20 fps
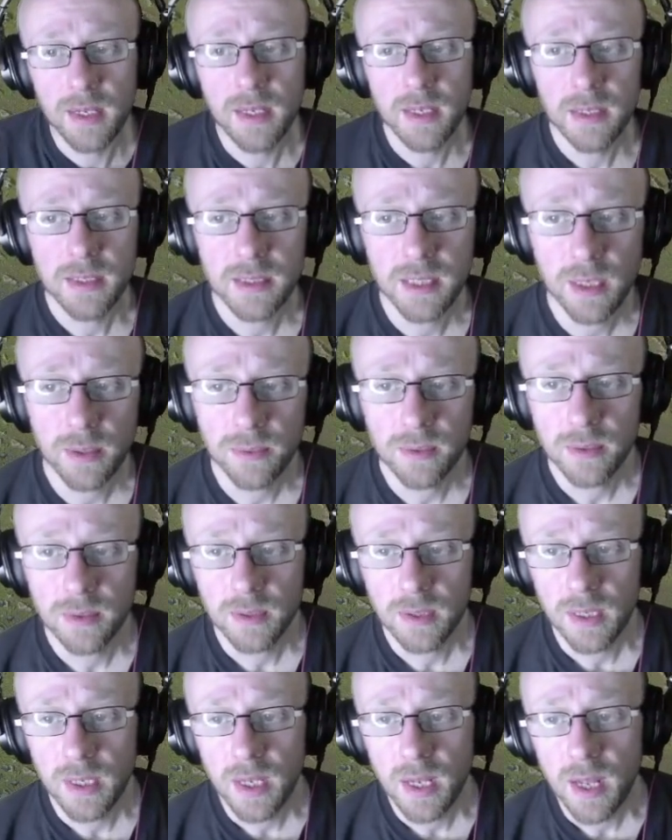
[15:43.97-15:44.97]
So,
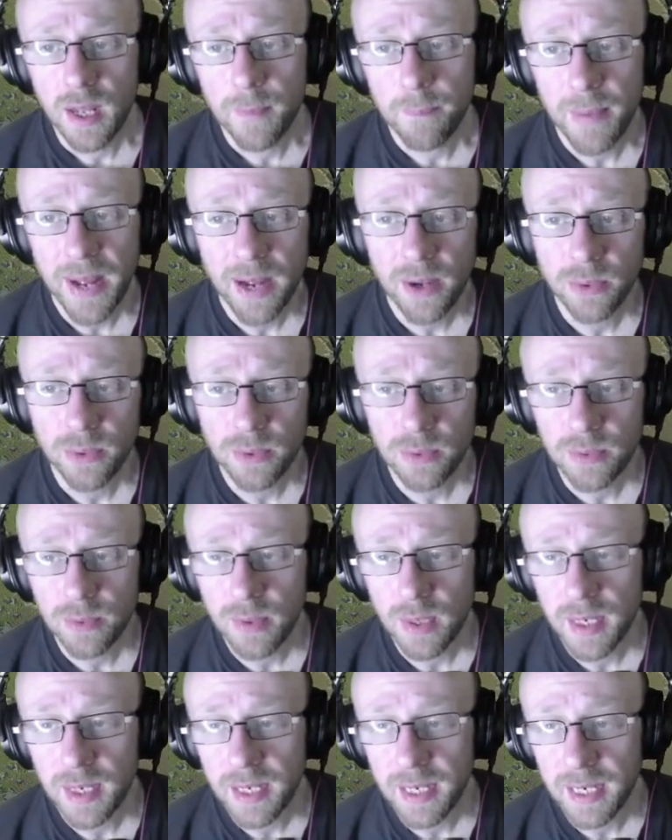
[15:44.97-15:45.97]
battle,
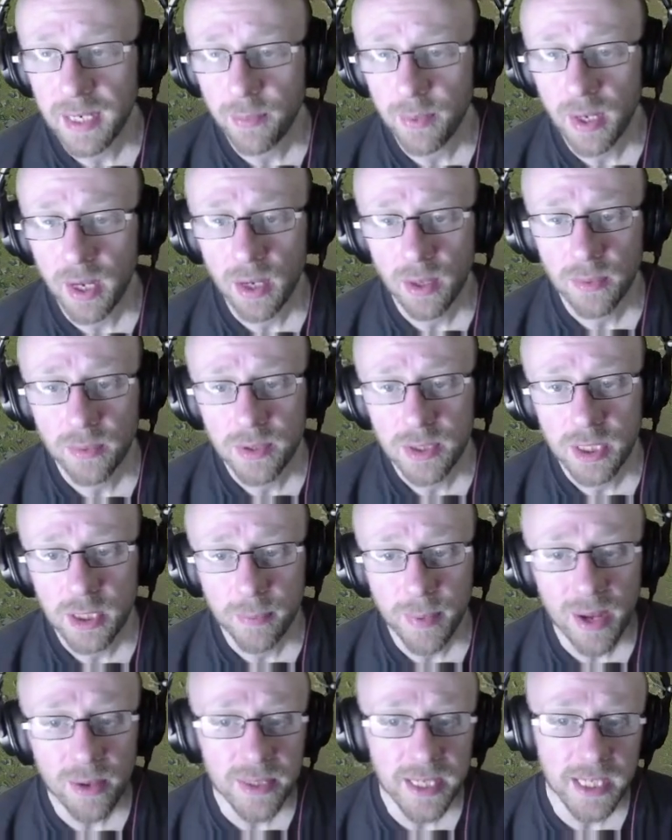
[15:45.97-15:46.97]
here we go. So the
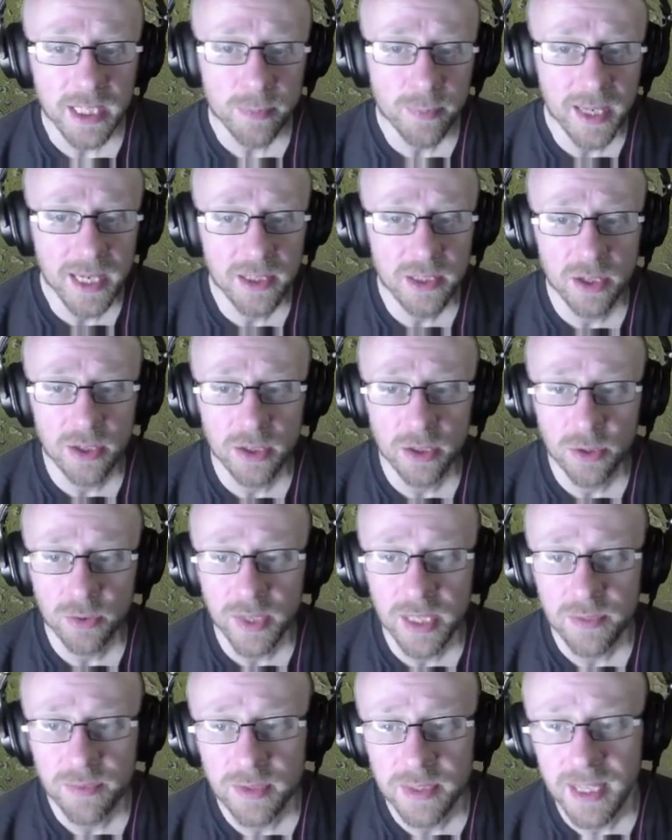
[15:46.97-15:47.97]
battle takes place on a
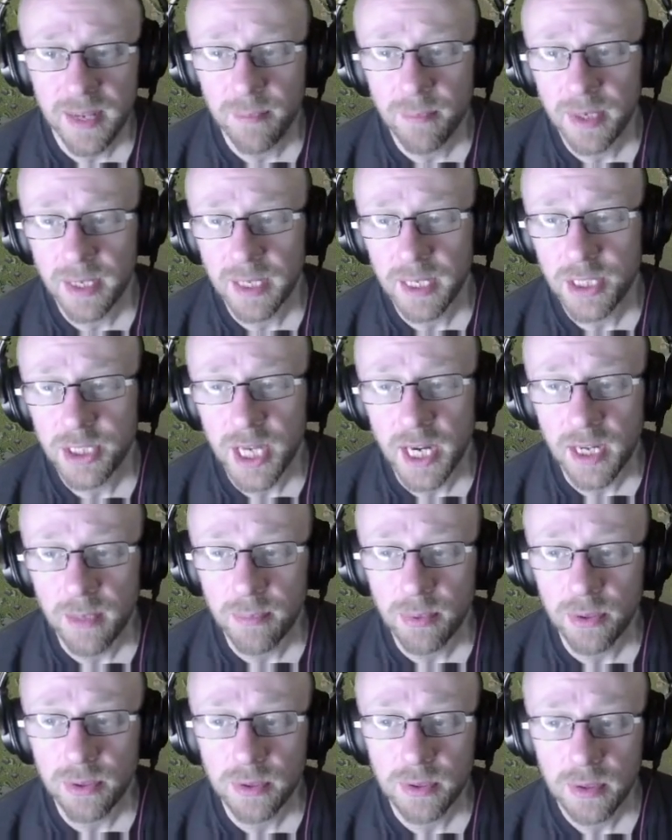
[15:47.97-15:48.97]
grid resembling a
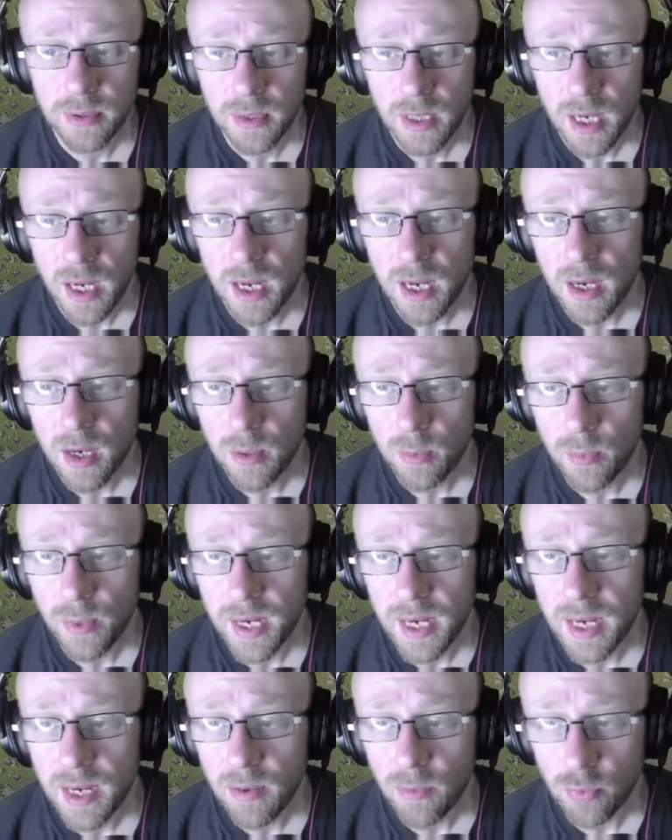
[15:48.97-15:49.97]
checkerboard,
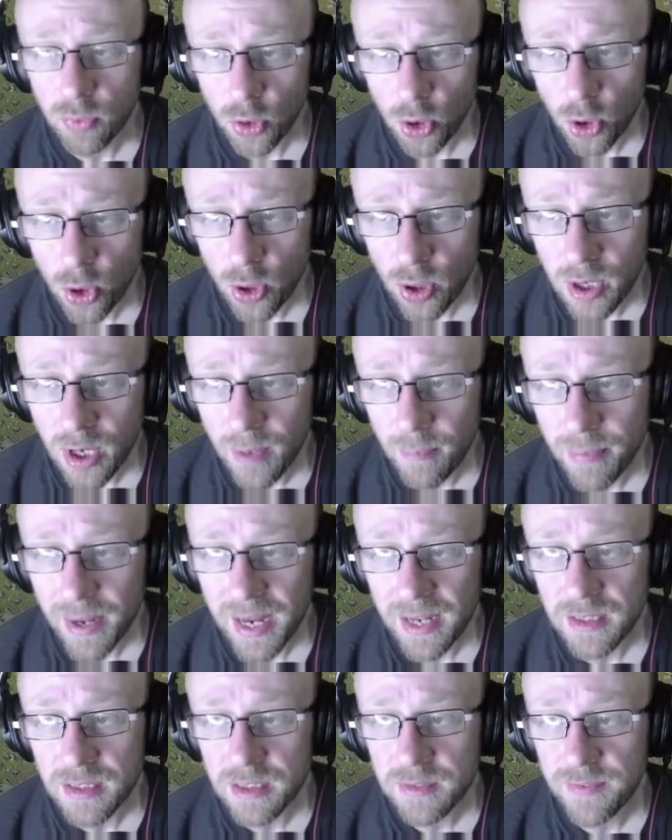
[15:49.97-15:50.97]
where raw
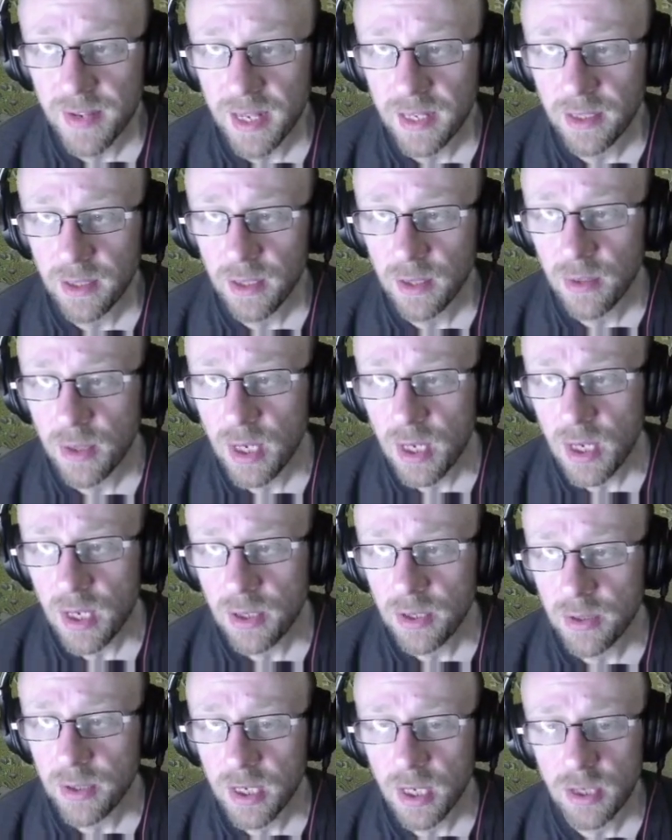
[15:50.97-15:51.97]
combatants value
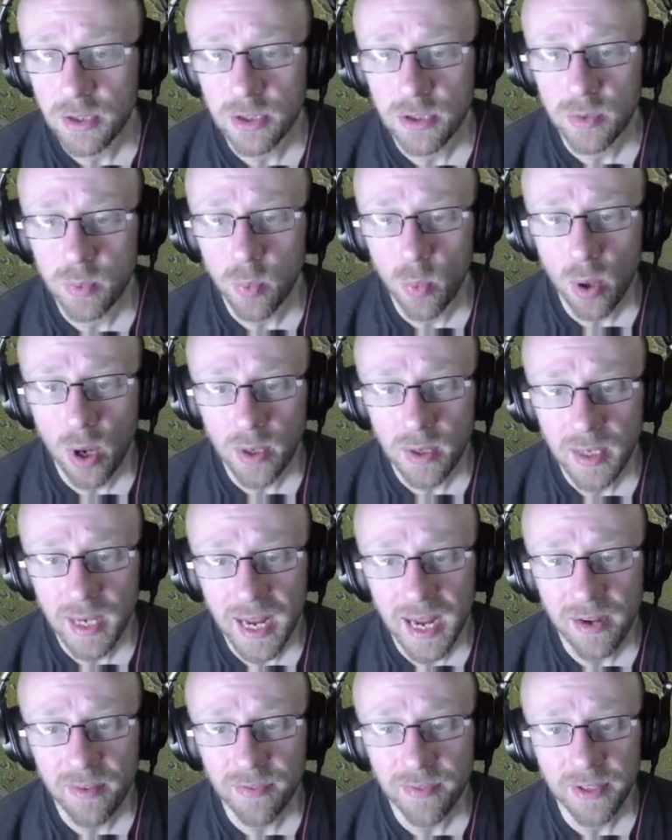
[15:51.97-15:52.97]
unit are just 1
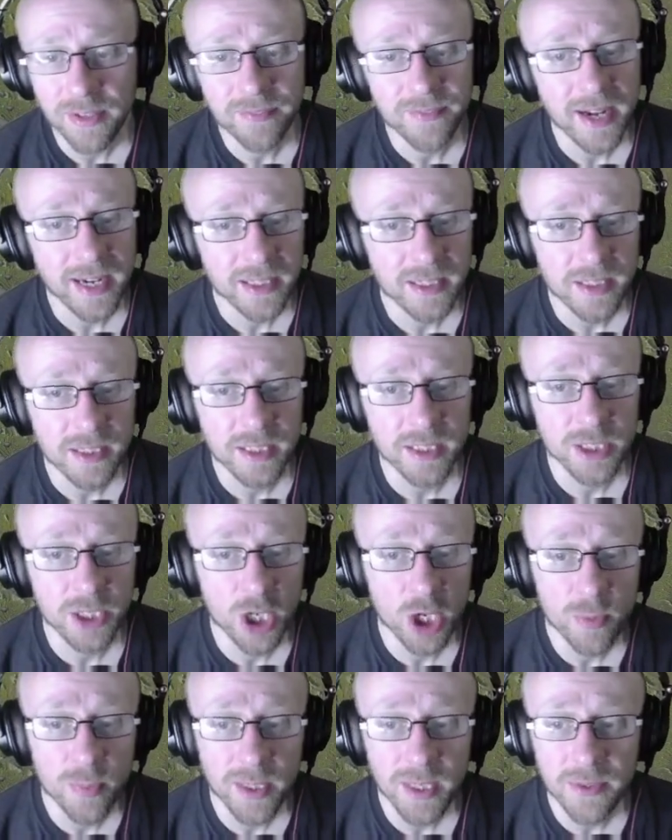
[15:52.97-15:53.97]
out of 3 factors
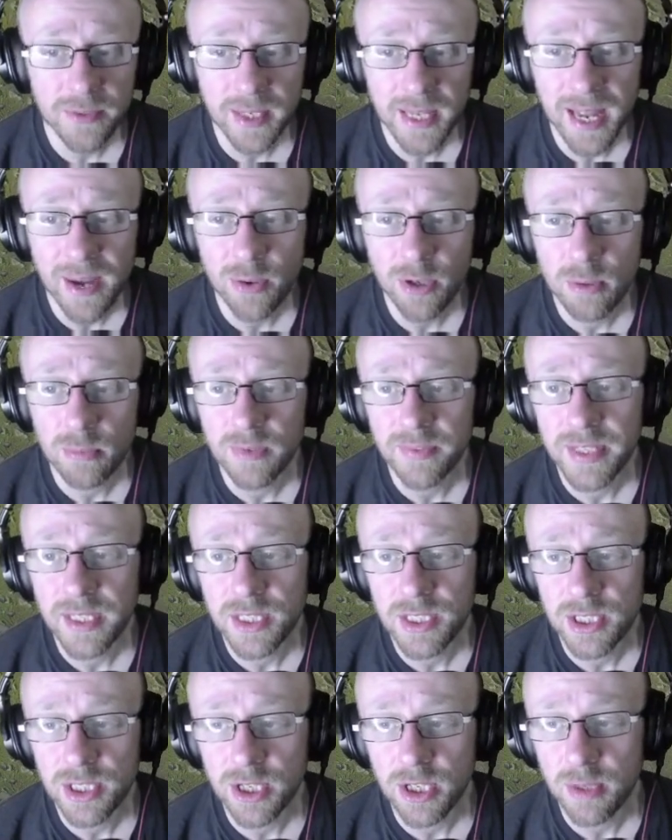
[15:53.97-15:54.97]
determining the outcome of each
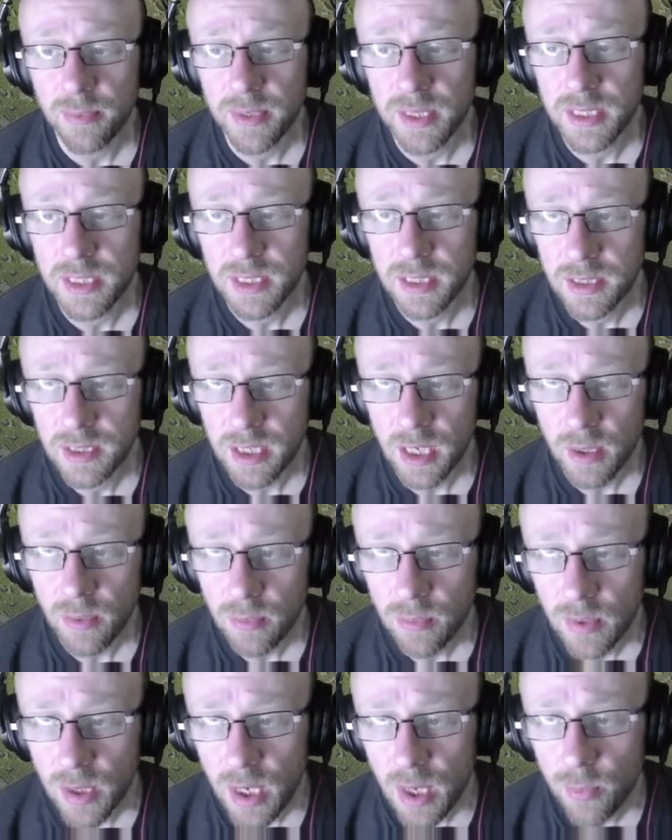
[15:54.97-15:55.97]
skirmish. So
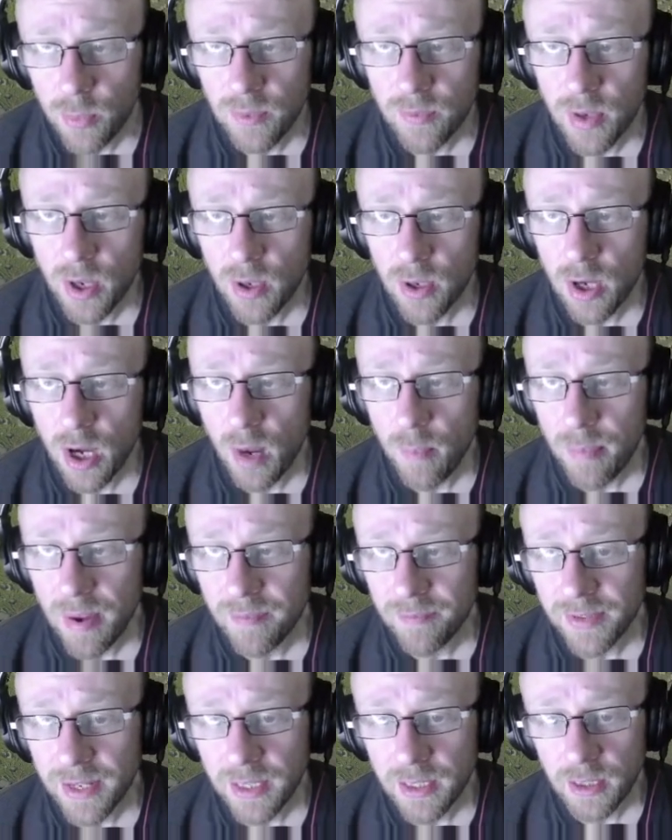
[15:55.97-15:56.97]
we've got
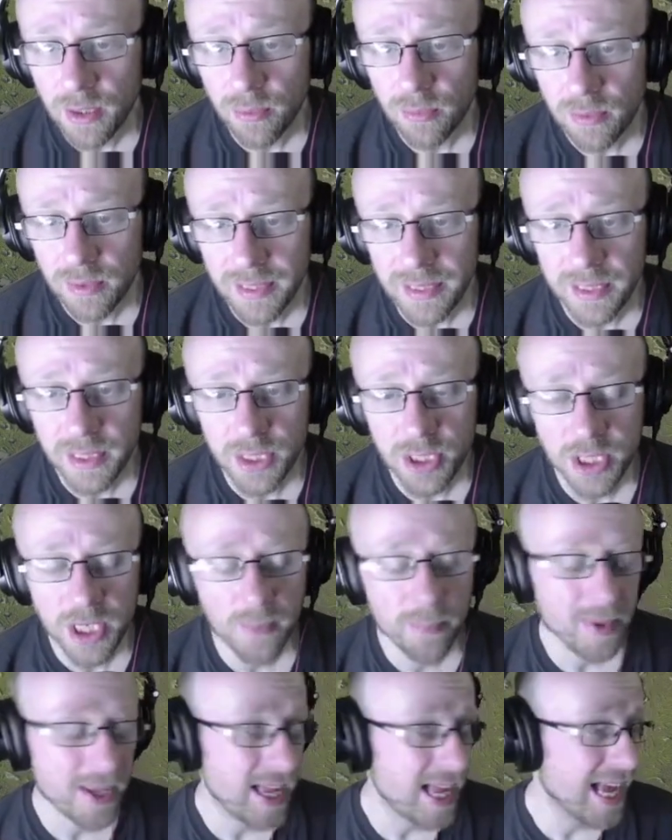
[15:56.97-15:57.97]
combat value,
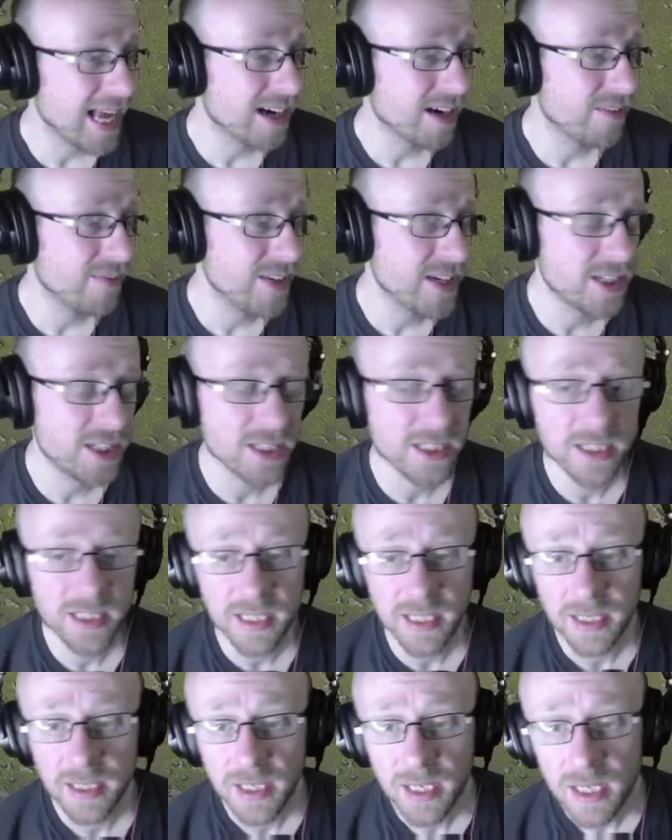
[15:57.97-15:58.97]
leadership, and
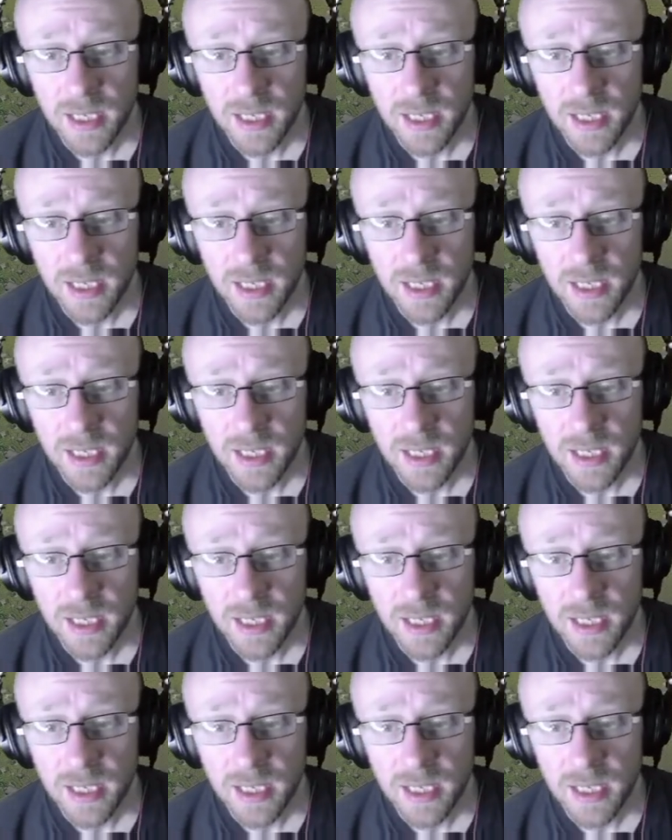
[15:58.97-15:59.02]
efficiency.